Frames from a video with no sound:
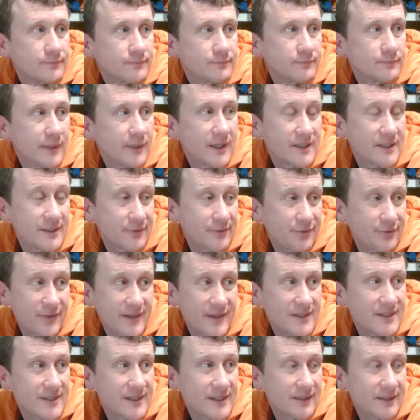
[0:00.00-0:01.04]
because it
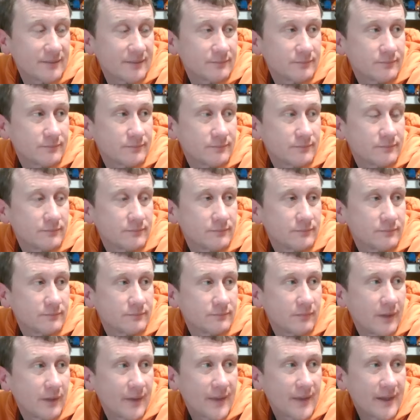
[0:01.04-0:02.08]
fits there,
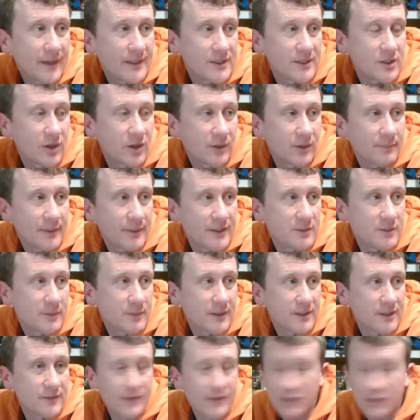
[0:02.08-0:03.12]
and then it's 9 base
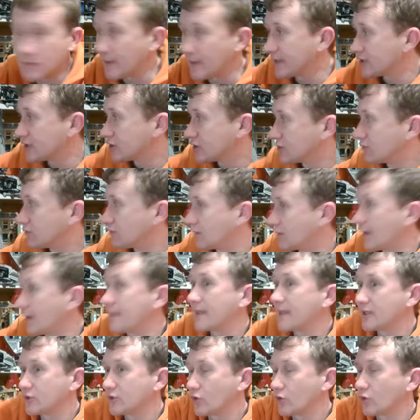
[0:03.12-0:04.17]
plates of expansion, and
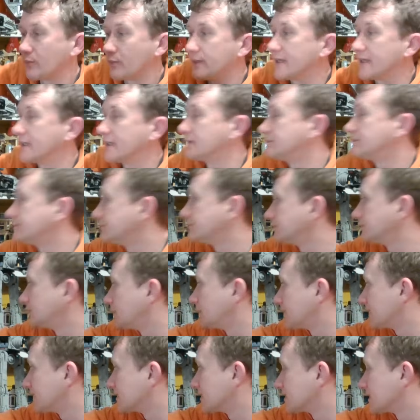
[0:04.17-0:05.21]
then you've got the
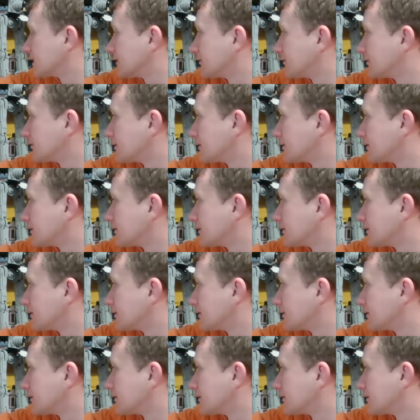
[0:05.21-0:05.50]
bigger stuff.